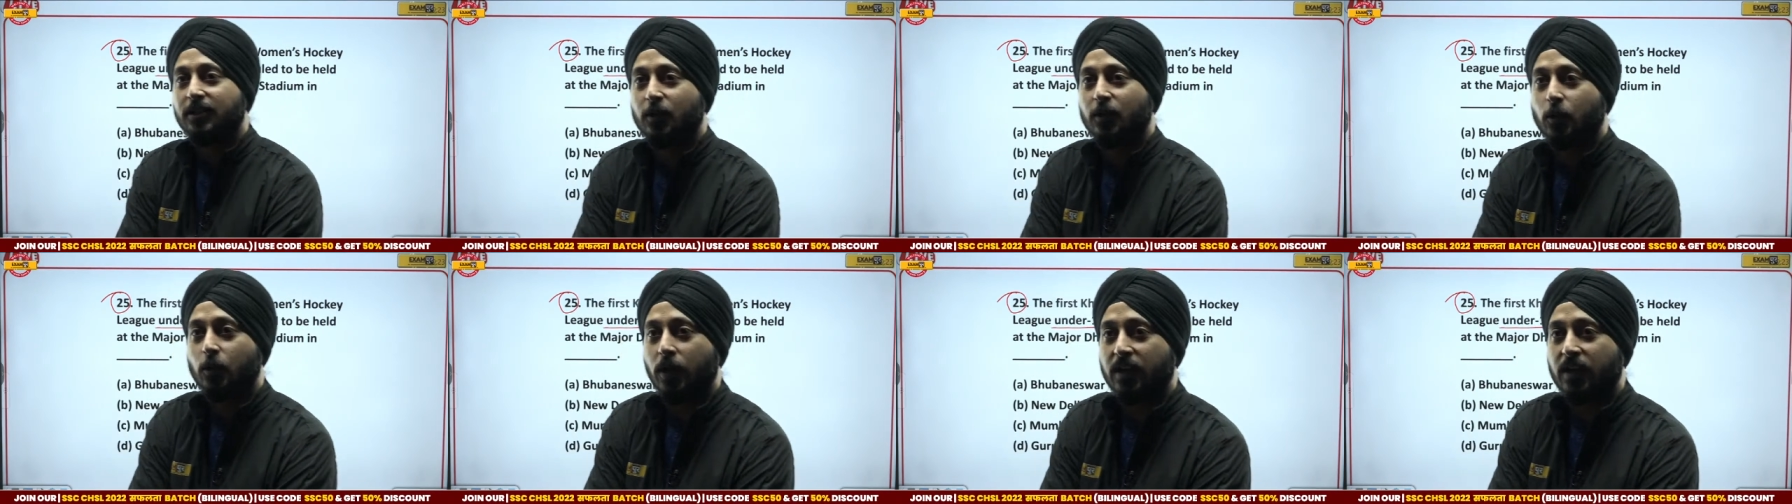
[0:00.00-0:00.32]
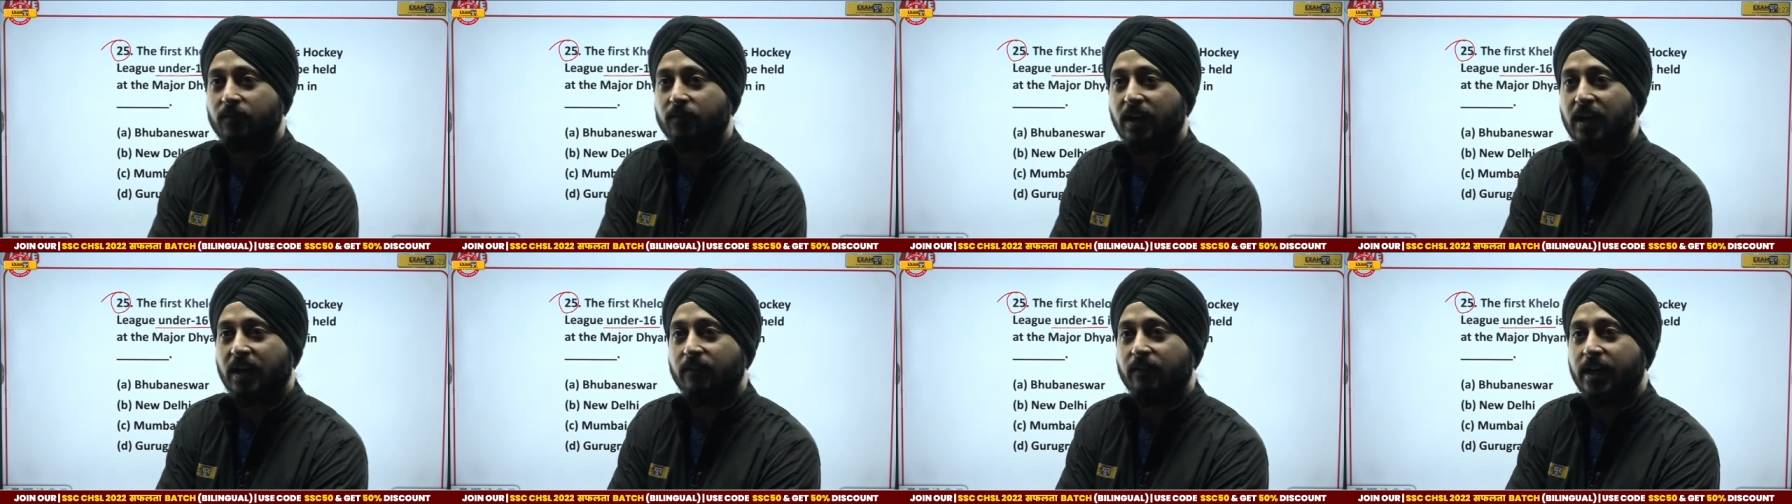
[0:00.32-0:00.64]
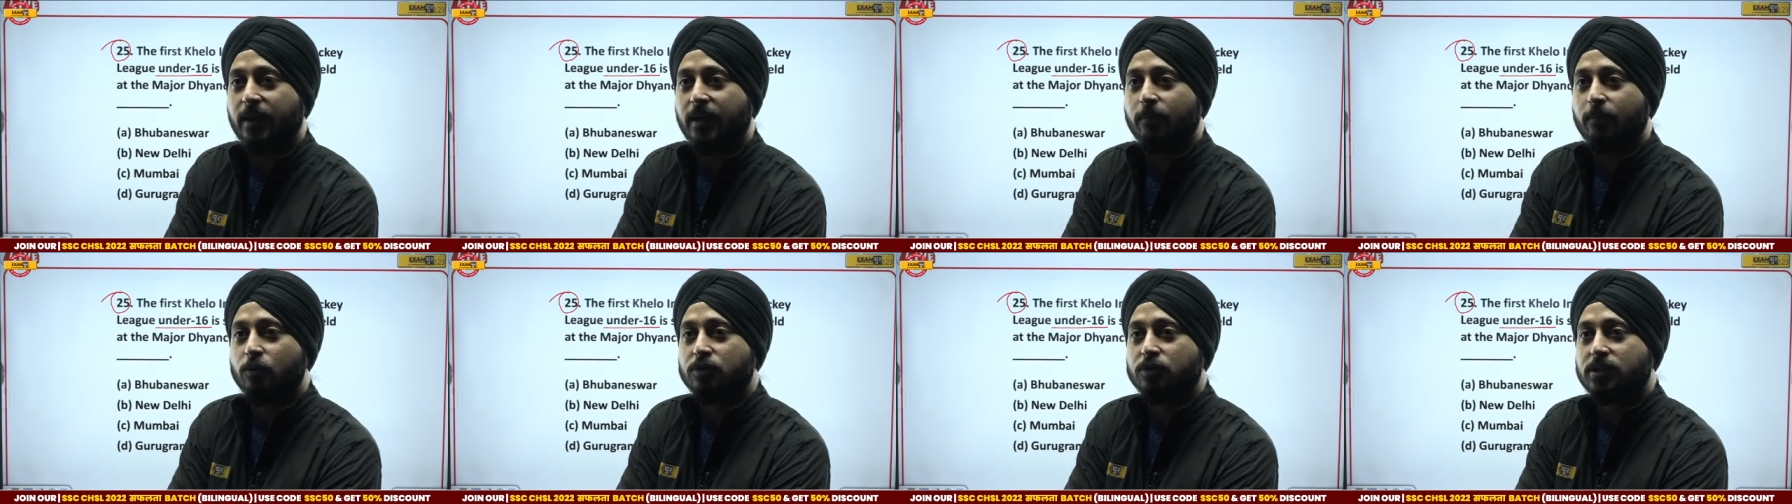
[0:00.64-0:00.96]

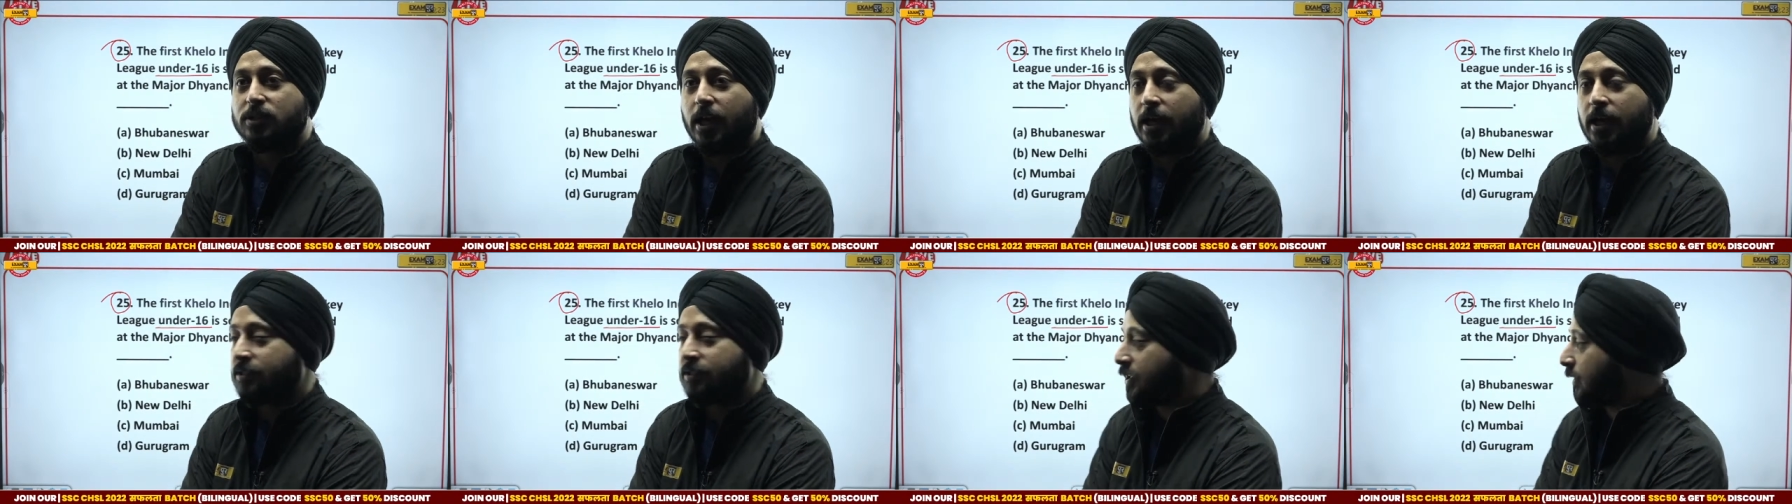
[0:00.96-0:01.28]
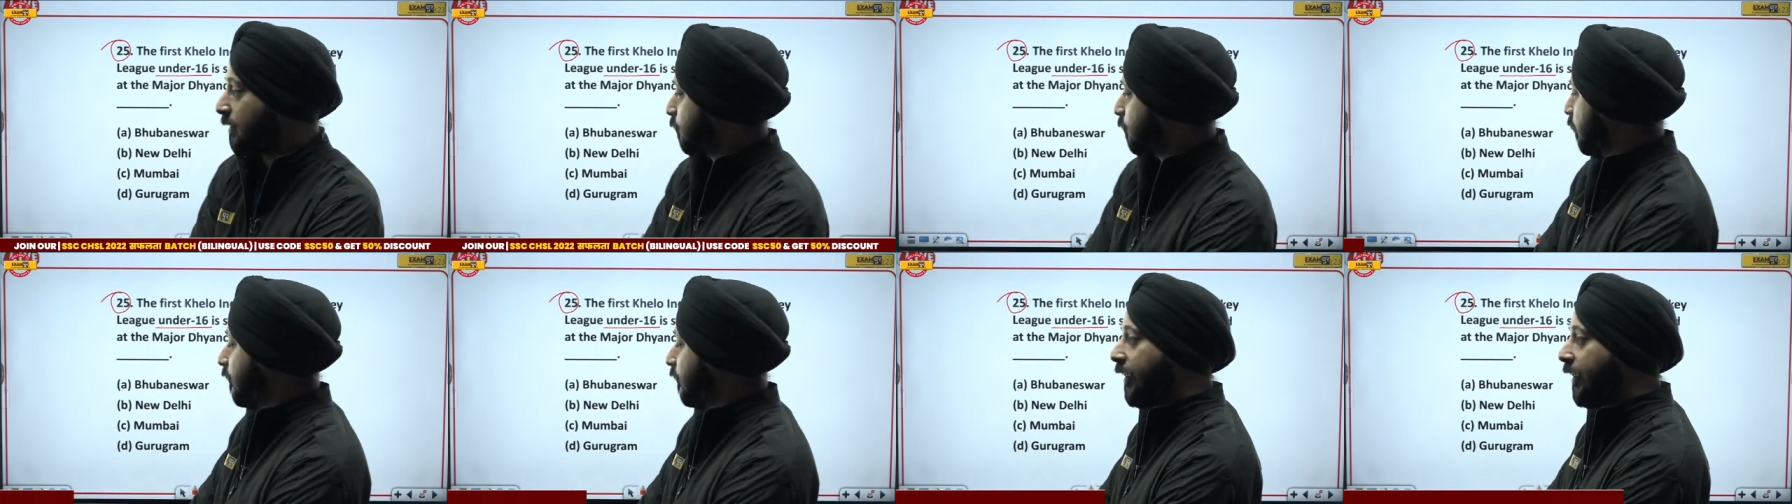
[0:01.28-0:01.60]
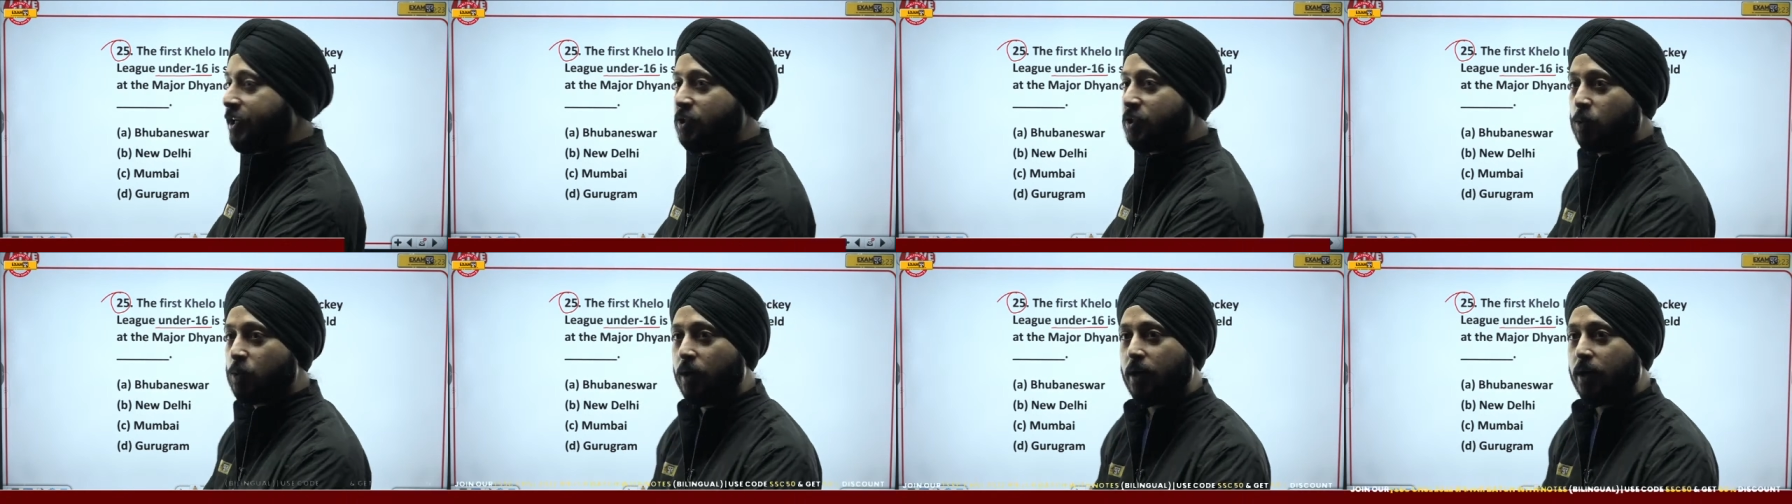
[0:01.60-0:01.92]
25A, Muskan Singh,
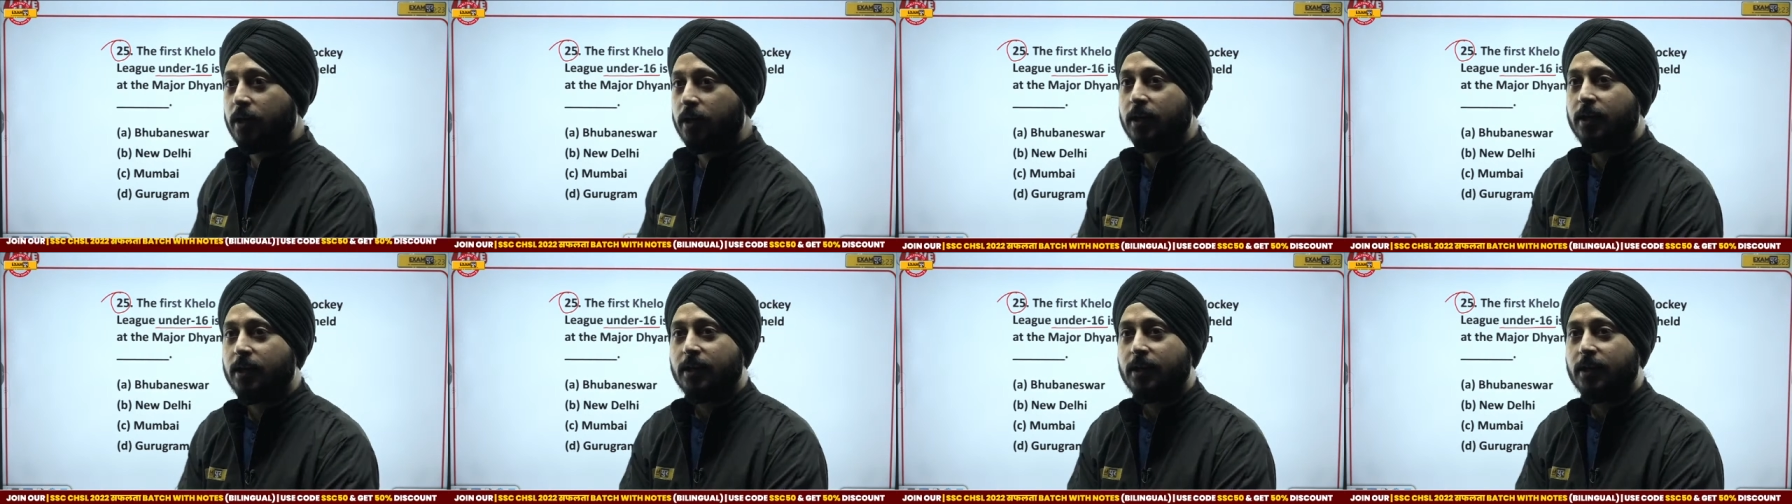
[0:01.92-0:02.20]
Bhuvaneshwar.